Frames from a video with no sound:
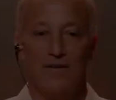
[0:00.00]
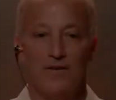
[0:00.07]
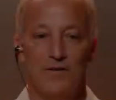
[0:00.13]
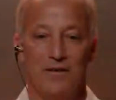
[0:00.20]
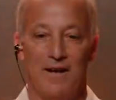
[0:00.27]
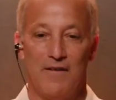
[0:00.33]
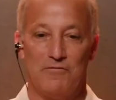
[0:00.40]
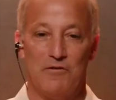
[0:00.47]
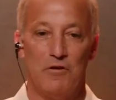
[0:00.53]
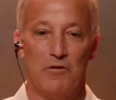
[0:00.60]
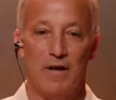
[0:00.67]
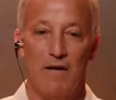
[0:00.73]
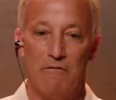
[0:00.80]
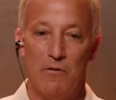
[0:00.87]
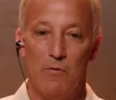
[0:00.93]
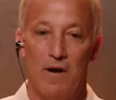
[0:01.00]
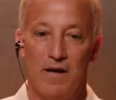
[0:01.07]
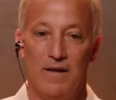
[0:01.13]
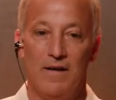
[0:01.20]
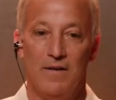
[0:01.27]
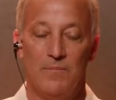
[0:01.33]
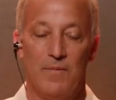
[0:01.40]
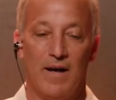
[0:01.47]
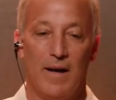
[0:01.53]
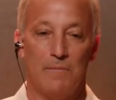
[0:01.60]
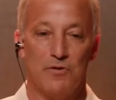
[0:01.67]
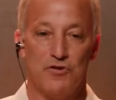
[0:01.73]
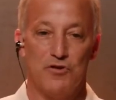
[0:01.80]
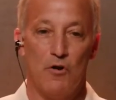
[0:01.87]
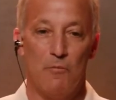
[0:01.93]
Good afternoon, everyone. My name
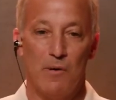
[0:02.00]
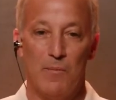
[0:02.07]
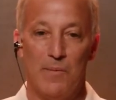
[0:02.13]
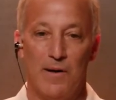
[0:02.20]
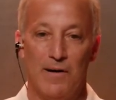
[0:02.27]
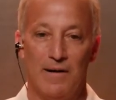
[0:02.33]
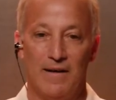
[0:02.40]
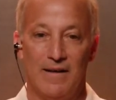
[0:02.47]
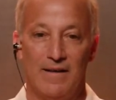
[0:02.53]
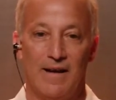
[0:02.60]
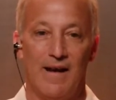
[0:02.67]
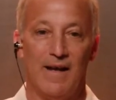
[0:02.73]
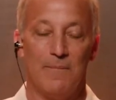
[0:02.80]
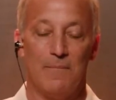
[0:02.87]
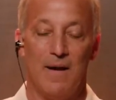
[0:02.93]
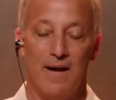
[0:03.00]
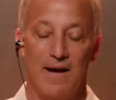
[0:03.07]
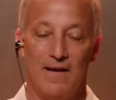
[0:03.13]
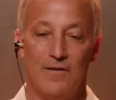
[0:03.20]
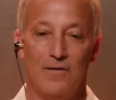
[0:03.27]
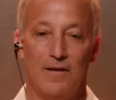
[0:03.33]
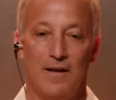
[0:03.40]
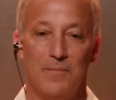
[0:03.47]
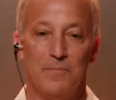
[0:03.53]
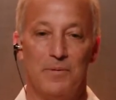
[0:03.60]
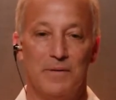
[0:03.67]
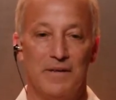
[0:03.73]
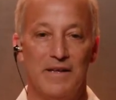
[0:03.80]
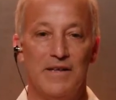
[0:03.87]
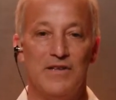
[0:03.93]
is Joe Barbera, and I am honored and
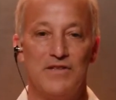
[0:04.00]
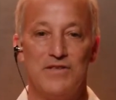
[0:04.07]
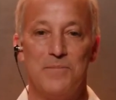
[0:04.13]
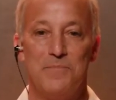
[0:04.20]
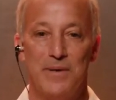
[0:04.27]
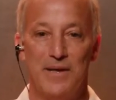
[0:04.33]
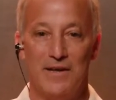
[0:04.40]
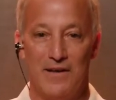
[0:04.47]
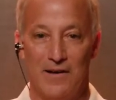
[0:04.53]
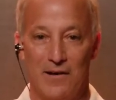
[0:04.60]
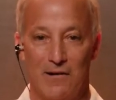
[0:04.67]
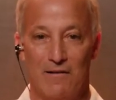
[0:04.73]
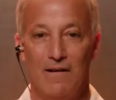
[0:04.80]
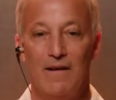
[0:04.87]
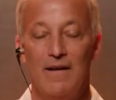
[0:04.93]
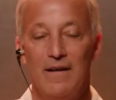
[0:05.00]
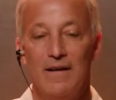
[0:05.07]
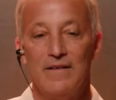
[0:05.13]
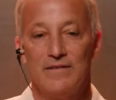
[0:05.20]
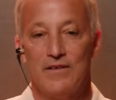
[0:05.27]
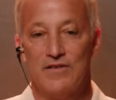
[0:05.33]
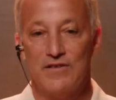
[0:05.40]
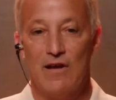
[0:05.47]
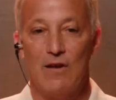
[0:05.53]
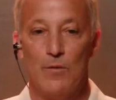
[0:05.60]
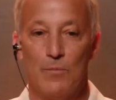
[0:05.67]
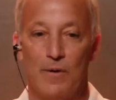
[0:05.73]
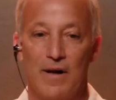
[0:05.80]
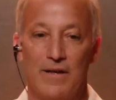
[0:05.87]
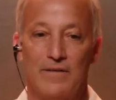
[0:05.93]
pleased to be here to
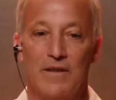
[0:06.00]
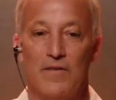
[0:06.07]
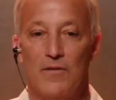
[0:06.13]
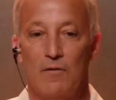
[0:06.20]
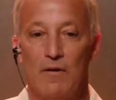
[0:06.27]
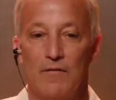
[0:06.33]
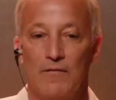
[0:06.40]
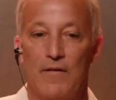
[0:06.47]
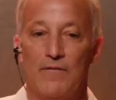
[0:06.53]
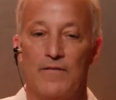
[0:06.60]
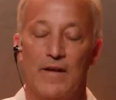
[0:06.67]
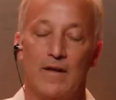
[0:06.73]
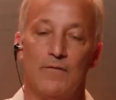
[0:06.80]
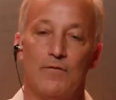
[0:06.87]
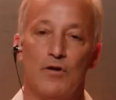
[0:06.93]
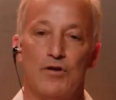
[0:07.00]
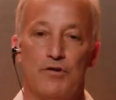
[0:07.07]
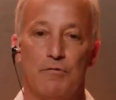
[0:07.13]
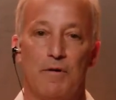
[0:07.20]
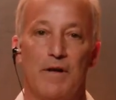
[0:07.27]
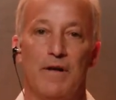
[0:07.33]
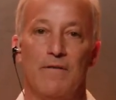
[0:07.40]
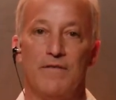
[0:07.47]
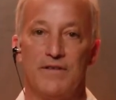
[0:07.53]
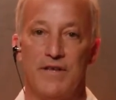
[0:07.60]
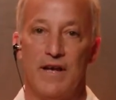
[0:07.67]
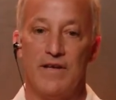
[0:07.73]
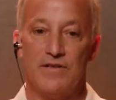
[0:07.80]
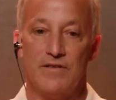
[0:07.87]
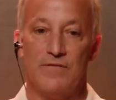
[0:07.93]
celebrate the 35th anniversary of the
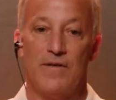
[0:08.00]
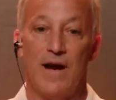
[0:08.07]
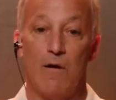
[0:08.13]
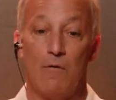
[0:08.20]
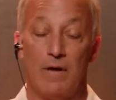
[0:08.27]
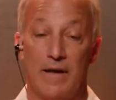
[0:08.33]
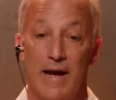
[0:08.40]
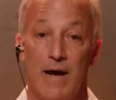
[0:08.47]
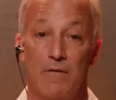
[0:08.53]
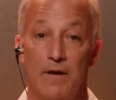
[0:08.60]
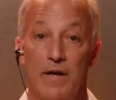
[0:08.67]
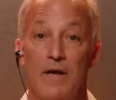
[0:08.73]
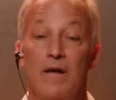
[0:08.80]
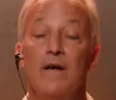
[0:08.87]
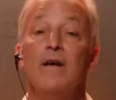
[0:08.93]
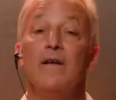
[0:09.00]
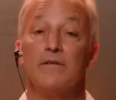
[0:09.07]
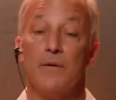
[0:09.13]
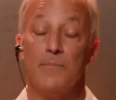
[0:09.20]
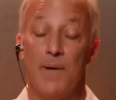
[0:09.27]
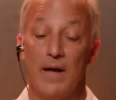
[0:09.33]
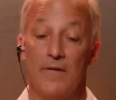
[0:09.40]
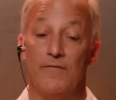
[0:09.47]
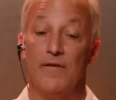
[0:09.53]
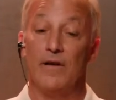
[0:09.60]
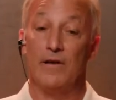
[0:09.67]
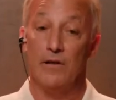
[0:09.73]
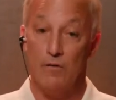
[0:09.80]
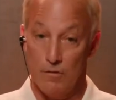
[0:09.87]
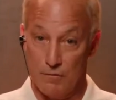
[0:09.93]
Taste of Howard County to
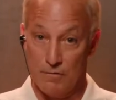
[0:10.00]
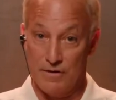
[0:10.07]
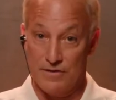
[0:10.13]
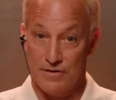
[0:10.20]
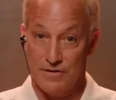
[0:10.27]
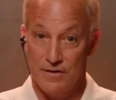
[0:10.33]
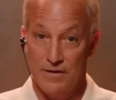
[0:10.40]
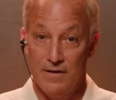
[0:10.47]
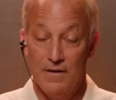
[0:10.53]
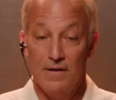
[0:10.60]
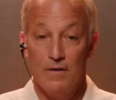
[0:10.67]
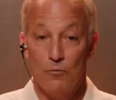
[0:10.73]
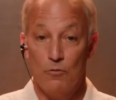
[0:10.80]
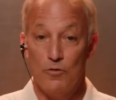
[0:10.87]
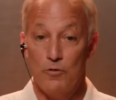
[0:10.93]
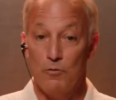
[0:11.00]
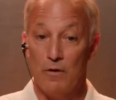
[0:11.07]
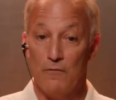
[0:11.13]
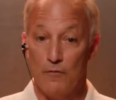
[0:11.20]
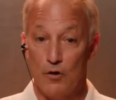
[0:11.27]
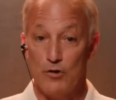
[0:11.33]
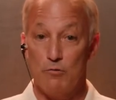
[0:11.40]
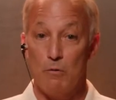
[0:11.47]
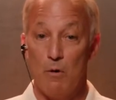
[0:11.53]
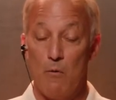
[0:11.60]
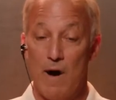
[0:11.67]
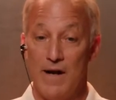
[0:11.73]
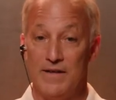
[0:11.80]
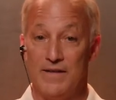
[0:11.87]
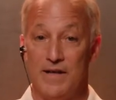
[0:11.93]
benefit Gilchrist. We're doing a virtual
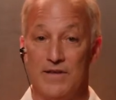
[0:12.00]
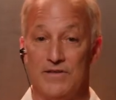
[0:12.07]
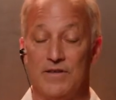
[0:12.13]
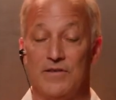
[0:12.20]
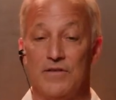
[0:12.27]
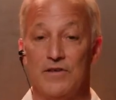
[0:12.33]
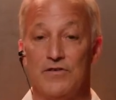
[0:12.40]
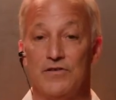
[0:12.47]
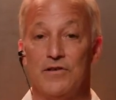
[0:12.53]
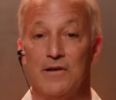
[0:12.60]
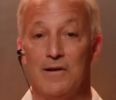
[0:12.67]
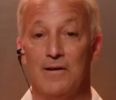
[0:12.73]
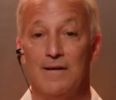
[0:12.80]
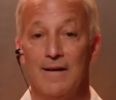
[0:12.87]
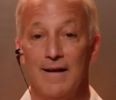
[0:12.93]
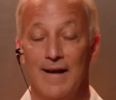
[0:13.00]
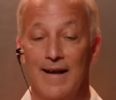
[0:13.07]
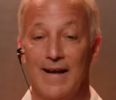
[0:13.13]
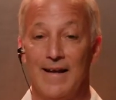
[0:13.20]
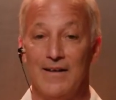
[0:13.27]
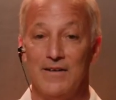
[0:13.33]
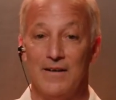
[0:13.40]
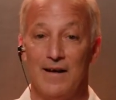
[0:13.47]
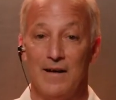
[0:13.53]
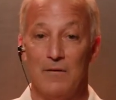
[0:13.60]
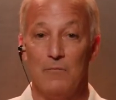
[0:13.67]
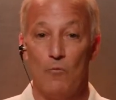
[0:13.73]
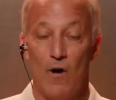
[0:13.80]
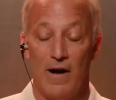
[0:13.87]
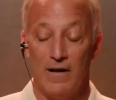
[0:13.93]
wine tasting this year, and
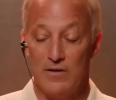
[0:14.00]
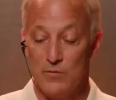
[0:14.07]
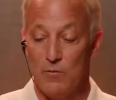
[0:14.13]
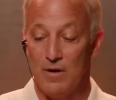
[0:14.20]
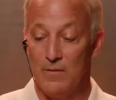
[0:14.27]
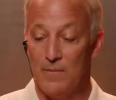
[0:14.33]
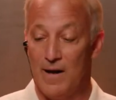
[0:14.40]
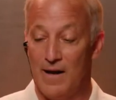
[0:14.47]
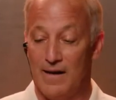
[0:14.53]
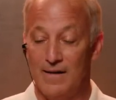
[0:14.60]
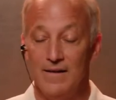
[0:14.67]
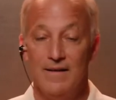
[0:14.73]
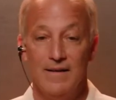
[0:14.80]
wine is one of my